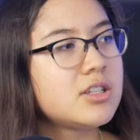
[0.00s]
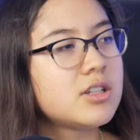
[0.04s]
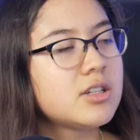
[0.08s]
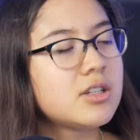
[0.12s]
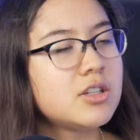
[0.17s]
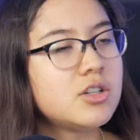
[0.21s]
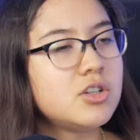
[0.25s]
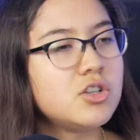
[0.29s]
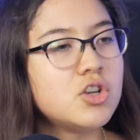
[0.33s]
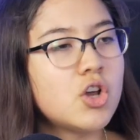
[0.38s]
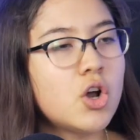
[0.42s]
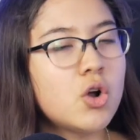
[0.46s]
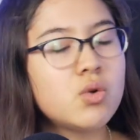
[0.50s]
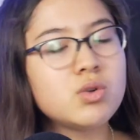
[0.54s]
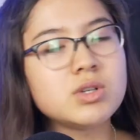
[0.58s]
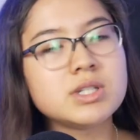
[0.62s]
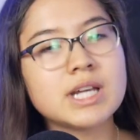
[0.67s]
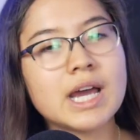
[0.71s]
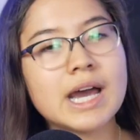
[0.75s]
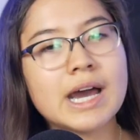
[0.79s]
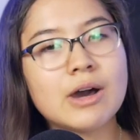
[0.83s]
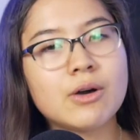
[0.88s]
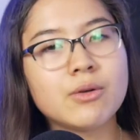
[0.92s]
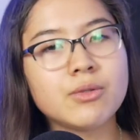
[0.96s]
to note
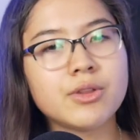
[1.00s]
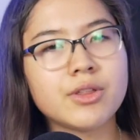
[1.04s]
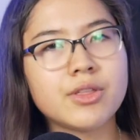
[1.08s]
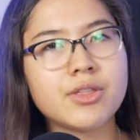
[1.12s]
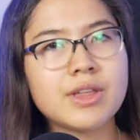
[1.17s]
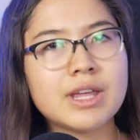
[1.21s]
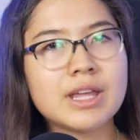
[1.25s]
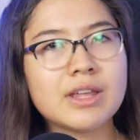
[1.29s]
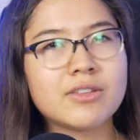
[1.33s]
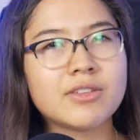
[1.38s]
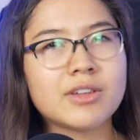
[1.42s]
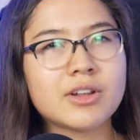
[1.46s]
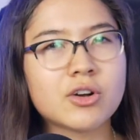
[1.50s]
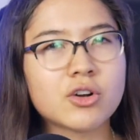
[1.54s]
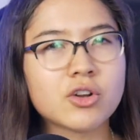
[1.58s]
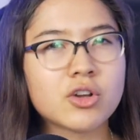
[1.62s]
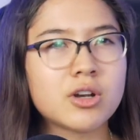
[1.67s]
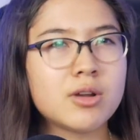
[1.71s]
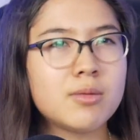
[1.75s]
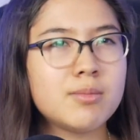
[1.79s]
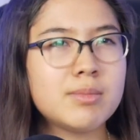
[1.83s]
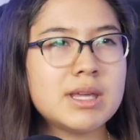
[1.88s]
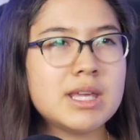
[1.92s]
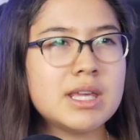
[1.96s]
down the things that are
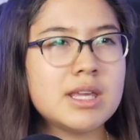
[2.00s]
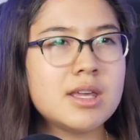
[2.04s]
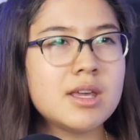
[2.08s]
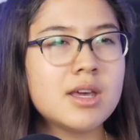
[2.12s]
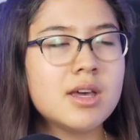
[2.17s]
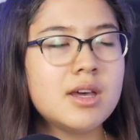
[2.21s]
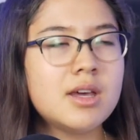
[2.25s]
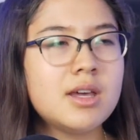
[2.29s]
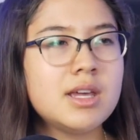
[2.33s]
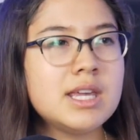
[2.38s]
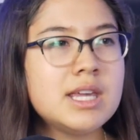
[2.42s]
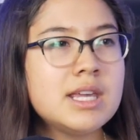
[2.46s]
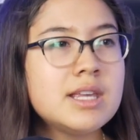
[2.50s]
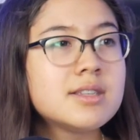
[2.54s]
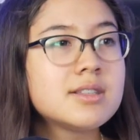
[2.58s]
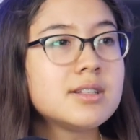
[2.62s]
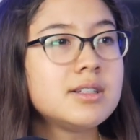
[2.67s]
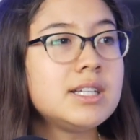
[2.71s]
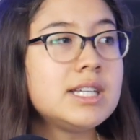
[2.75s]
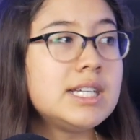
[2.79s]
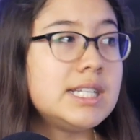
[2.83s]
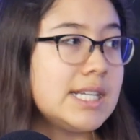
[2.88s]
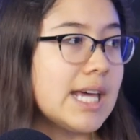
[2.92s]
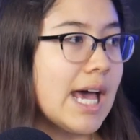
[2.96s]
going to be
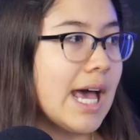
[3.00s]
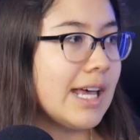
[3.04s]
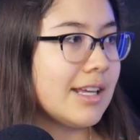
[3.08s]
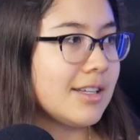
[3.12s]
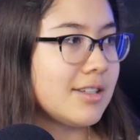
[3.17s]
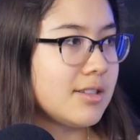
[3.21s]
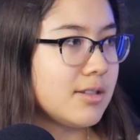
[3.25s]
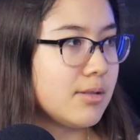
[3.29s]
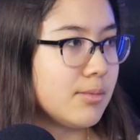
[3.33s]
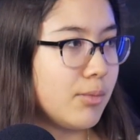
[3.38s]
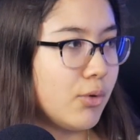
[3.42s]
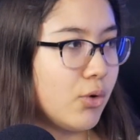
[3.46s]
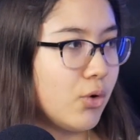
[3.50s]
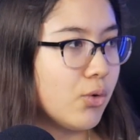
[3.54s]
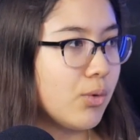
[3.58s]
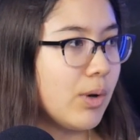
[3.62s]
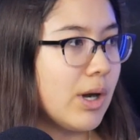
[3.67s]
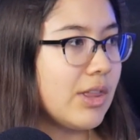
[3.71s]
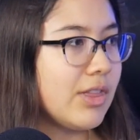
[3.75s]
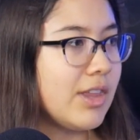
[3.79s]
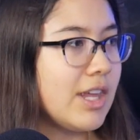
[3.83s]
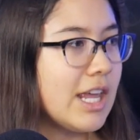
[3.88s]
easily testable, right?